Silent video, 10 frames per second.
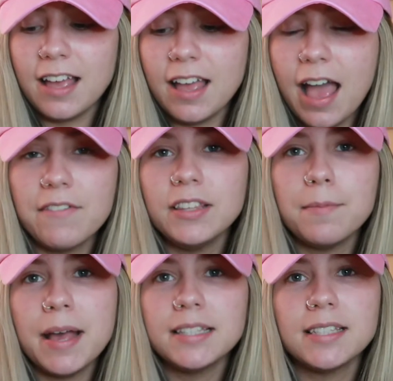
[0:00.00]
having
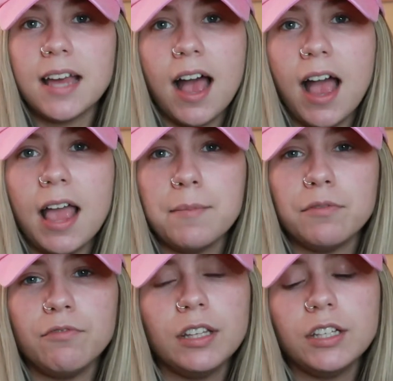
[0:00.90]
the best time
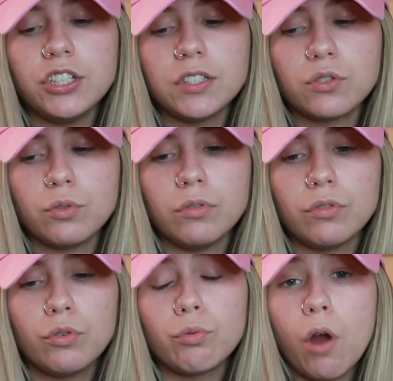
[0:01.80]
and really just
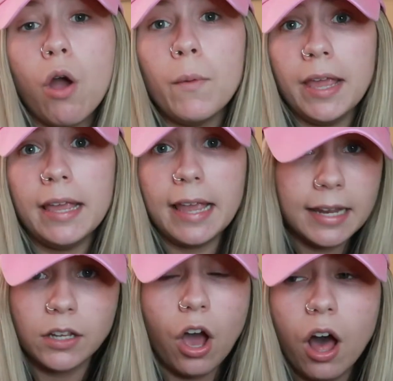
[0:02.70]
growing
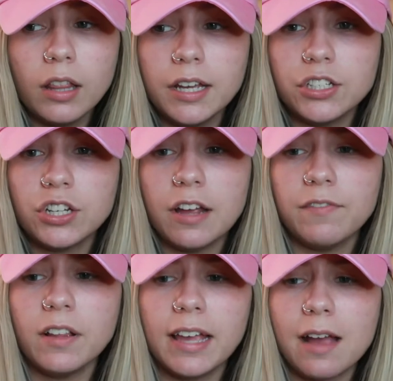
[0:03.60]
in college, and I
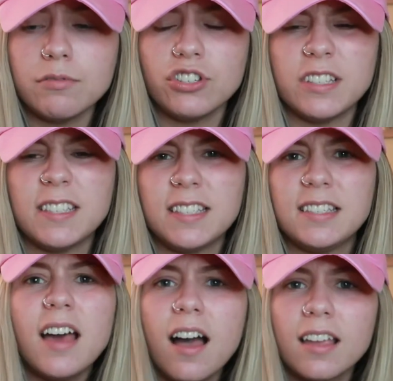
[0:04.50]
felt like I was just
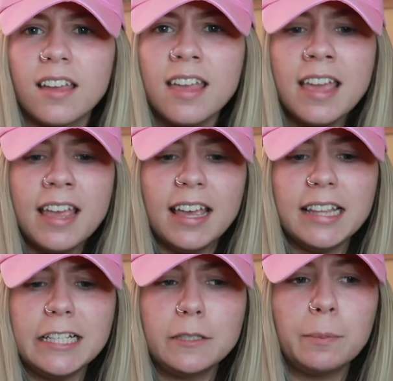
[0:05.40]
stuck
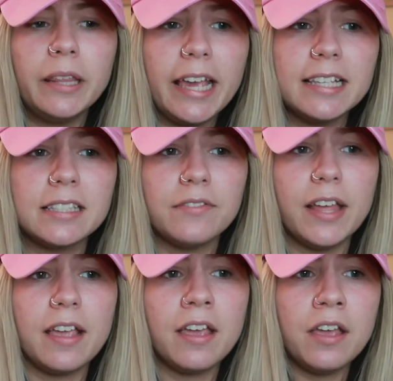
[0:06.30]
in this place of
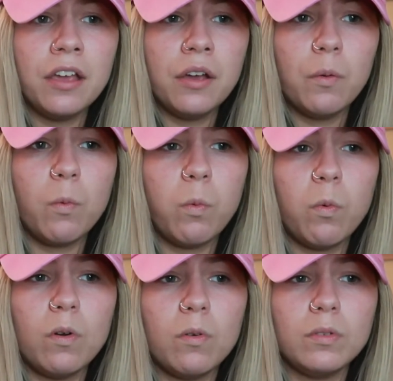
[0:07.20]
like,
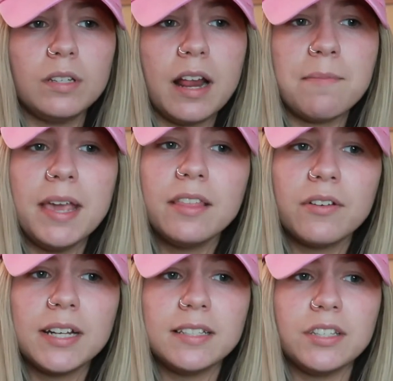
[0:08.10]
did I make the
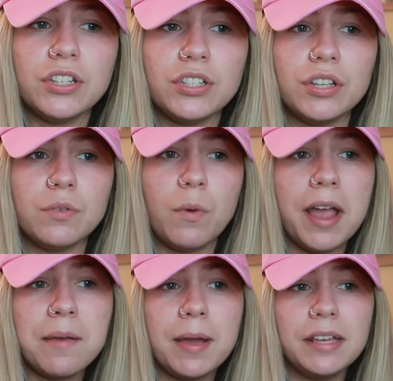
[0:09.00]
right decision? Why
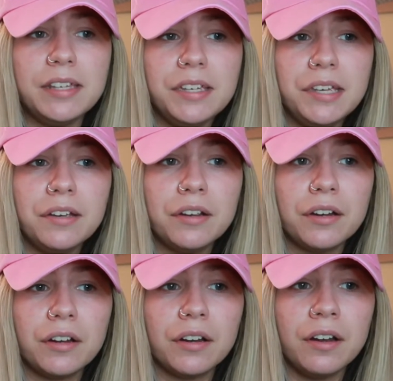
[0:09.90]
am I
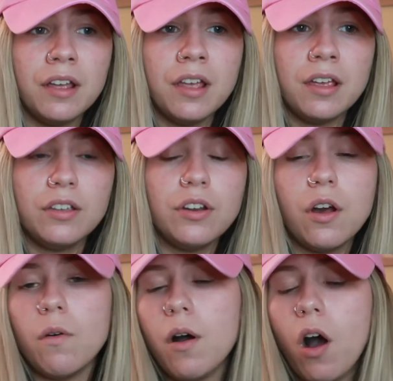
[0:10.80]
here? You
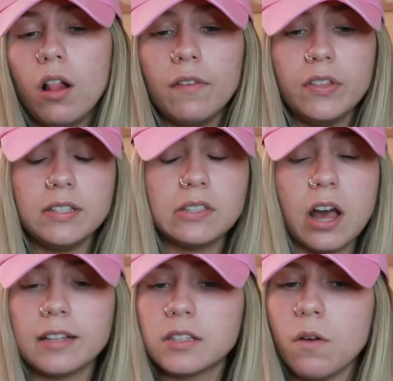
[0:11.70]
know, all of these
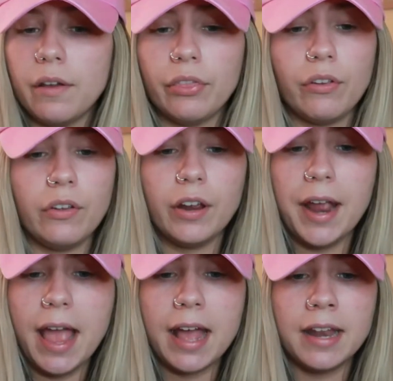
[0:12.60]
thoughts going through your
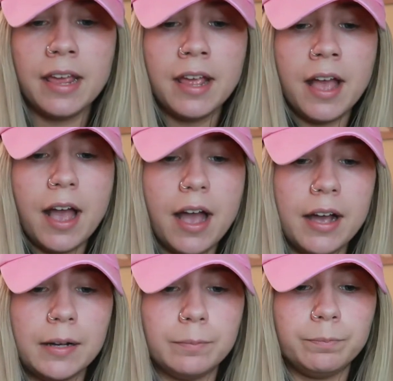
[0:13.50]
head.
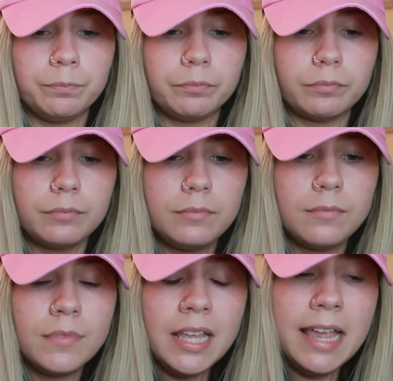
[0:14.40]

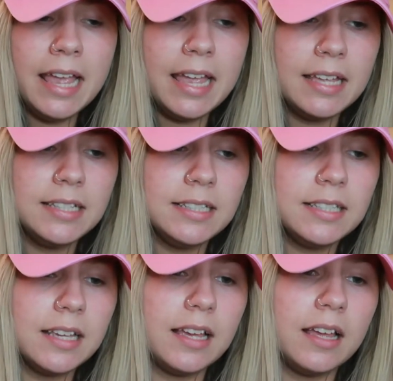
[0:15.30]

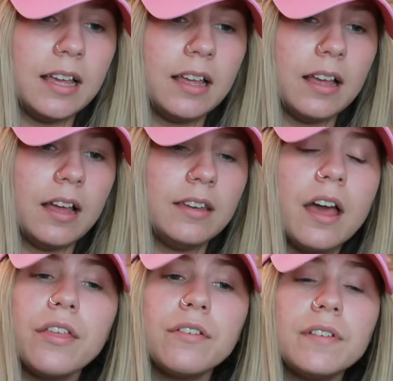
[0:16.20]
And
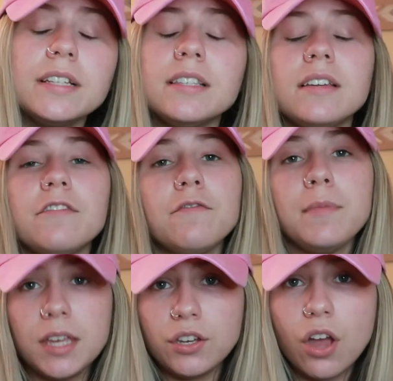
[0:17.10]
another reason of
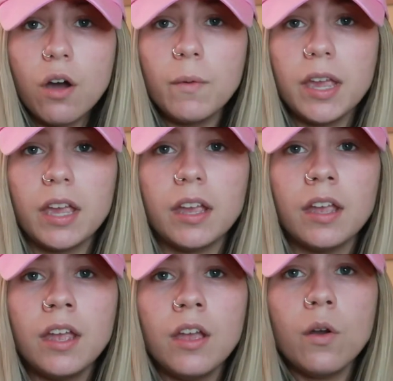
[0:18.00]
me
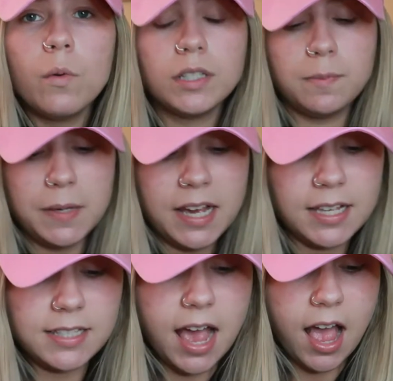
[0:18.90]
knowing was
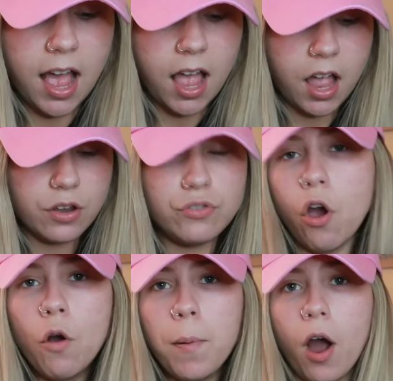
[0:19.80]
because
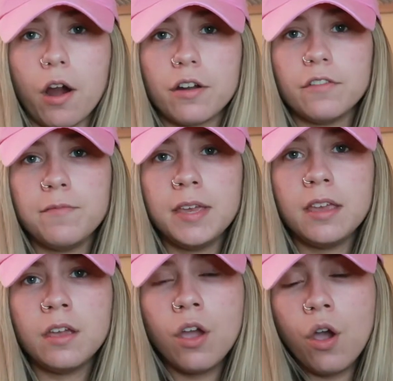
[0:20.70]
no part of
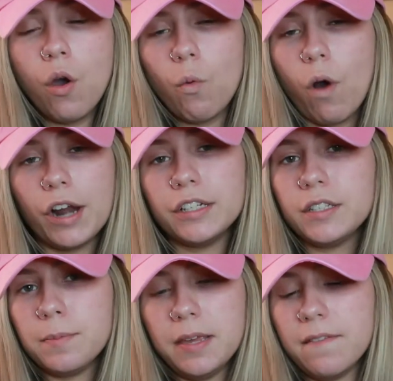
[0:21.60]
me wanted
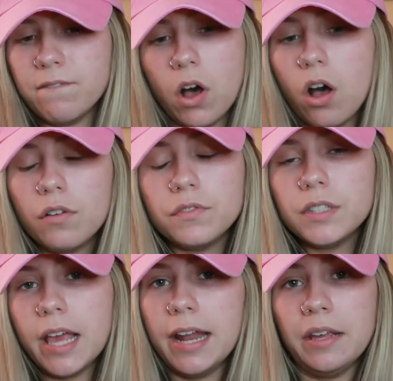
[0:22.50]
to be
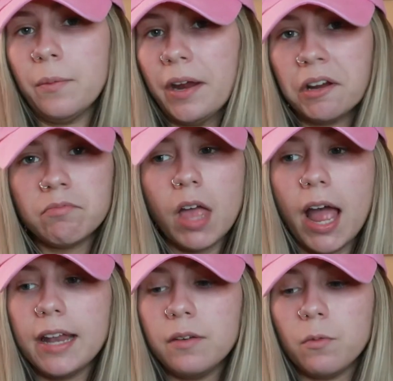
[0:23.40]
involved anywhere.
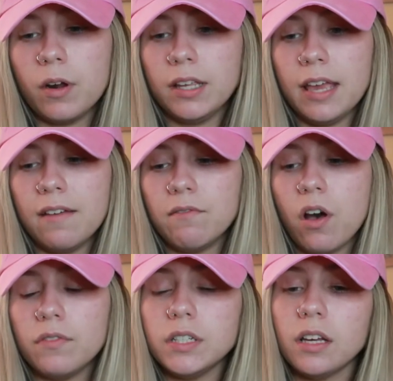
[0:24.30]
I didn't want to get
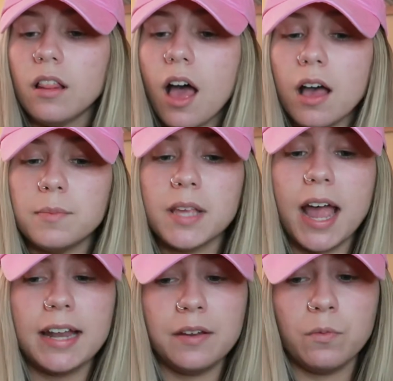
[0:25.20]
involved in clubs.
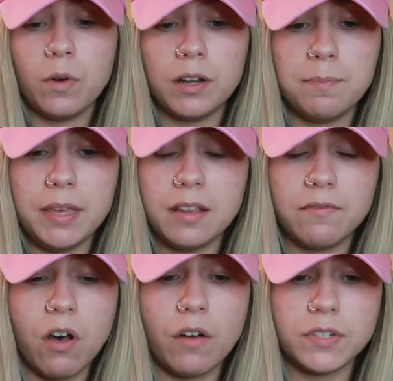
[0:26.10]
I didn't want to be
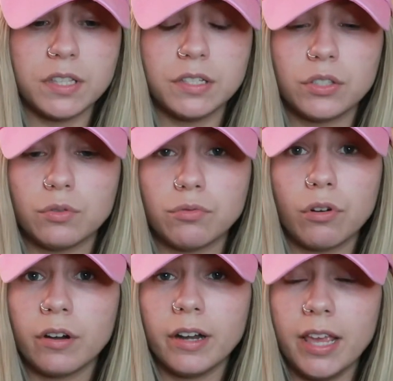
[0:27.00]
involved in the
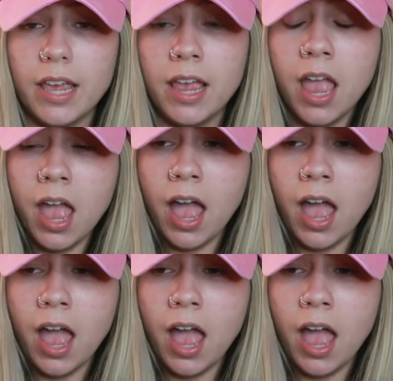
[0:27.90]
sorority.